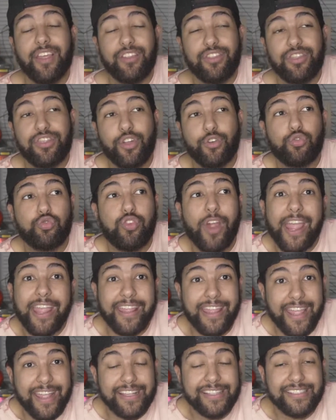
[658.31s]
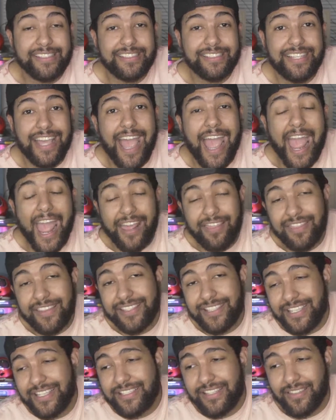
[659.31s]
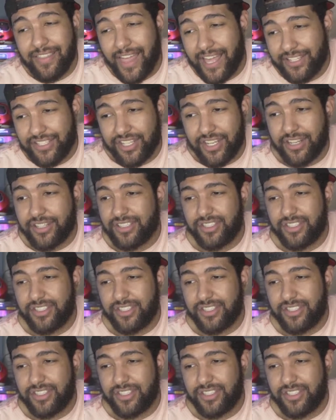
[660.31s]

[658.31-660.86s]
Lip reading: the rankings to end the season last year.